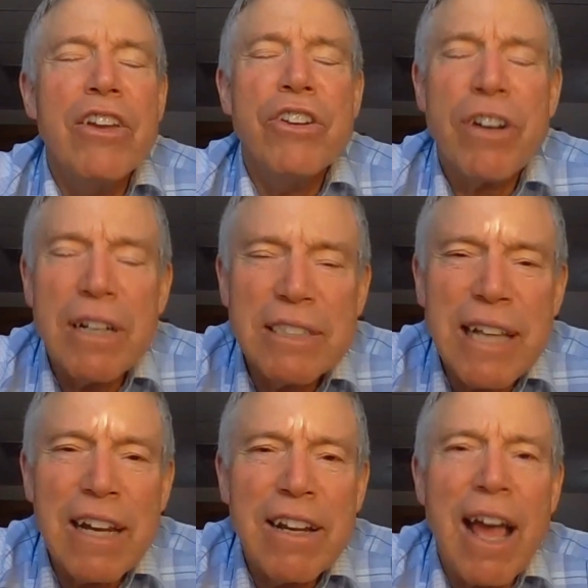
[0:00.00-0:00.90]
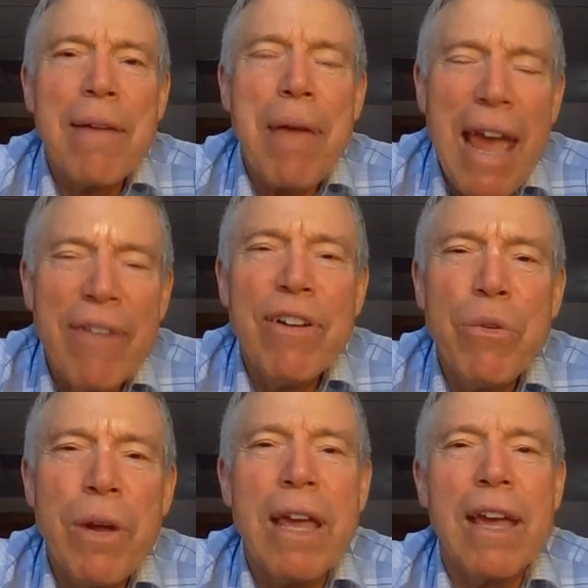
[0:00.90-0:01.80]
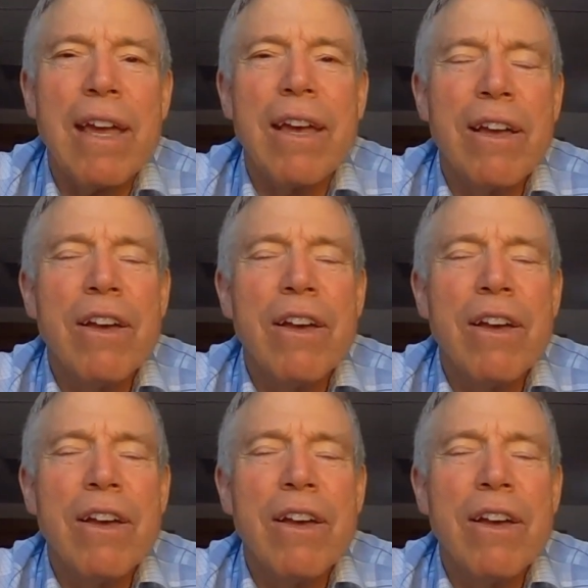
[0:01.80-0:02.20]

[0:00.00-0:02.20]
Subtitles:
you're going to set a time every week.